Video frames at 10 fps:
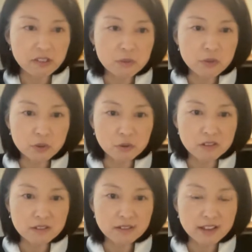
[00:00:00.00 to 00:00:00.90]
film
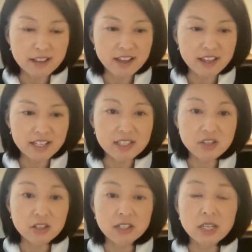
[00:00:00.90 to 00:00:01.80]
score and in
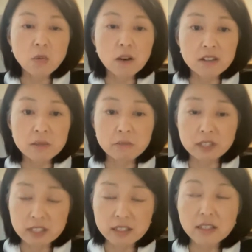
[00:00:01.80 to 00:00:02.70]
turn he wound up
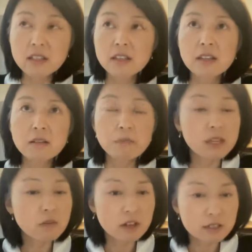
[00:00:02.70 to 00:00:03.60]
really
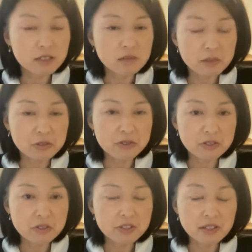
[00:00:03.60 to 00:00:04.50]
being one of the
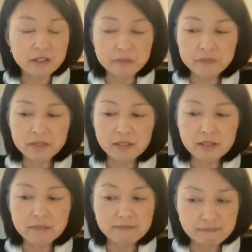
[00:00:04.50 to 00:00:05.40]
composers um,
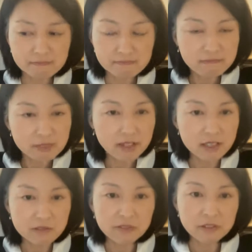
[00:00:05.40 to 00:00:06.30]

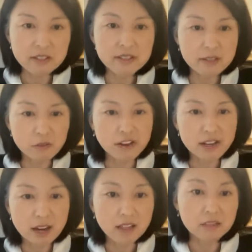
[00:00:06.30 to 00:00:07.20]
that influenced the
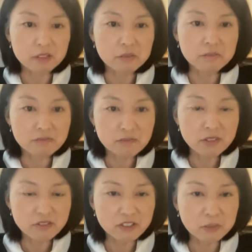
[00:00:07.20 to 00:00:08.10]
way hollywood
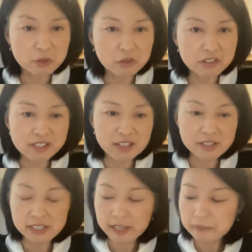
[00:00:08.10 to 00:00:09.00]
film scores
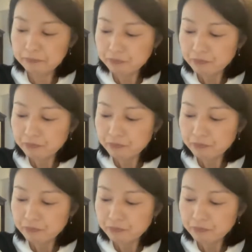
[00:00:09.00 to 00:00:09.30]
sound today